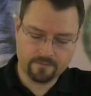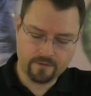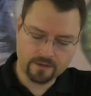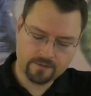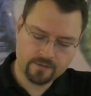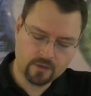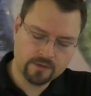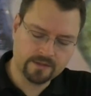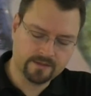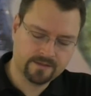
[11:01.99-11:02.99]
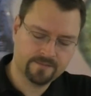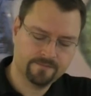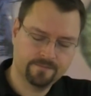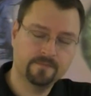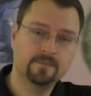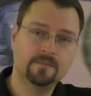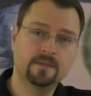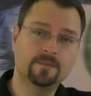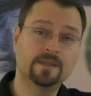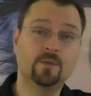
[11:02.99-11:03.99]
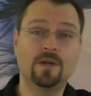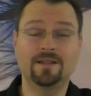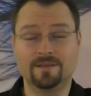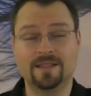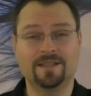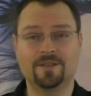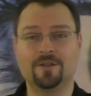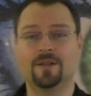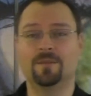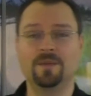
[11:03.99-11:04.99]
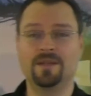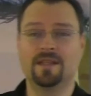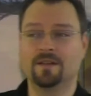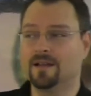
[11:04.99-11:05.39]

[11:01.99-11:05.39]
front of an audience. But you know, maybe